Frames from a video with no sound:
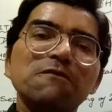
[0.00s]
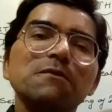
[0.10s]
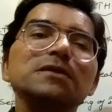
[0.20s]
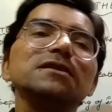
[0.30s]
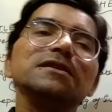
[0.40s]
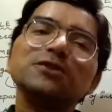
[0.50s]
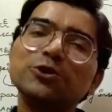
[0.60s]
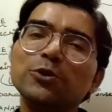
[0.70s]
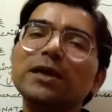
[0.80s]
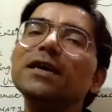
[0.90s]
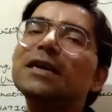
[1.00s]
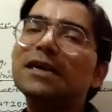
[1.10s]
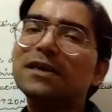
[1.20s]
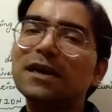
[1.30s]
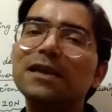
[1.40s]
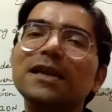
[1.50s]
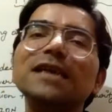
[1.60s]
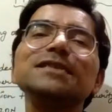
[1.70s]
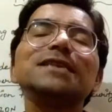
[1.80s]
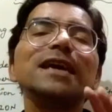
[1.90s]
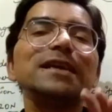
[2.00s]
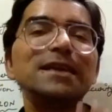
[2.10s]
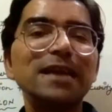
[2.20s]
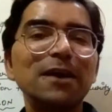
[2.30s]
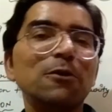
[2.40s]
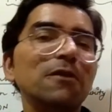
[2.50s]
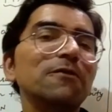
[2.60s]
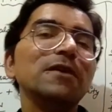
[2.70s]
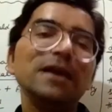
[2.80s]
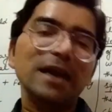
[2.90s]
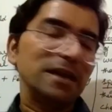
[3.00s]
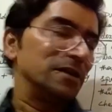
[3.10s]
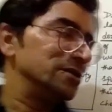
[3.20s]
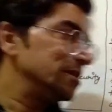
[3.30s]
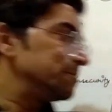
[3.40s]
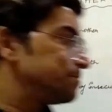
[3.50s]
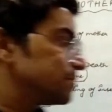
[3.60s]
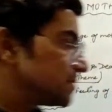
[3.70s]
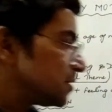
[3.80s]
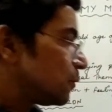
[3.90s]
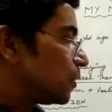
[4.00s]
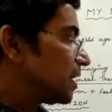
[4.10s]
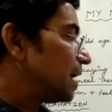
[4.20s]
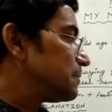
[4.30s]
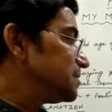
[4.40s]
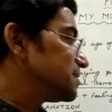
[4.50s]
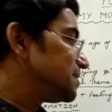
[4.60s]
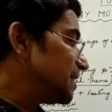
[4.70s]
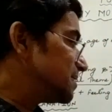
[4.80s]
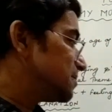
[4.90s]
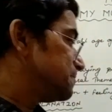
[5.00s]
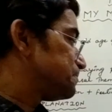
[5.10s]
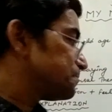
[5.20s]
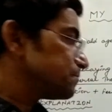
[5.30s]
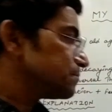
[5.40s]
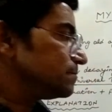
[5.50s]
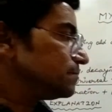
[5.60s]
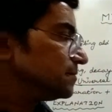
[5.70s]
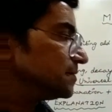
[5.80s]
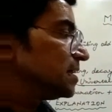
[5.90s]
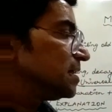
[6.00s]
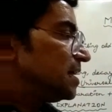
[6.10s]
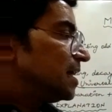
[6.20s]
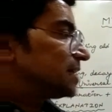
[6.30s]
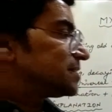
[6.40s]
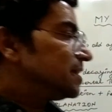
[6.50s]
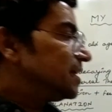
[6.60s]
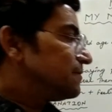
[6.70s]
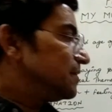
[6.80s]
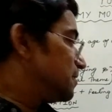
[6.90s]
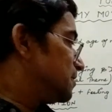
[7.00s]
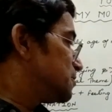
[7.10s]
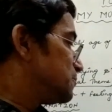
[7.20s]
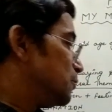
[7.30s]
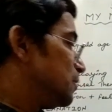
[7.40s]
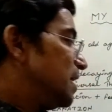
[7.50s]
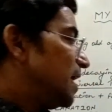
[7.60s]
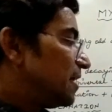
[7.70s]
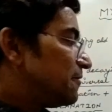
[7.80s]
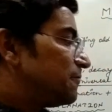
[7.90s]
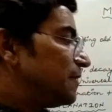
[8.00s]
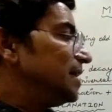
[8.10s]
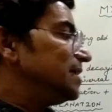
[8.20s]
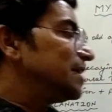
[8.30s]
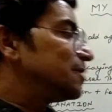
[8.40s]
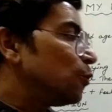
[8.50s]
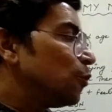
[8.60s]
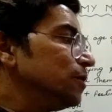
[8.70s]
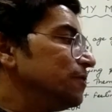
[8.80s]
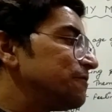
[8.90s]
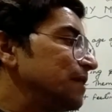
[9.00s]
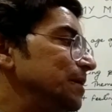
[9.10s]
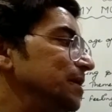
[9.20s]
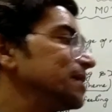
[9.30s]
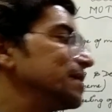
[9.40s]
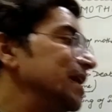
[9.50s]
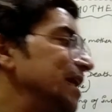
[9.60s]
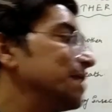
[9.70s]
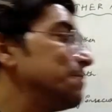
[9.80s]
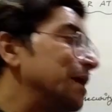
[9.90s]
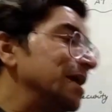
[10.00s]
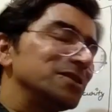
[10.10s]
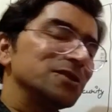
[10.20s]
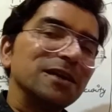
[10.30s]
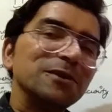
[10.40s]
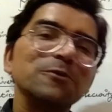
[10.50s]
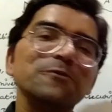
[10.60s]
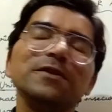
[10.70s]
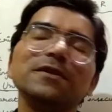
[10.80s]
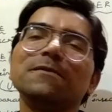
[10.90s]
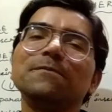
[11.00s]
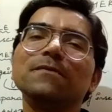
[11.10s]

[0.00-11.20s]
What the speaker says: of mother is showing dullness and lack of energy. Now what happens next? As a late winter's moon, and felt that old familiar ache my childhood fear.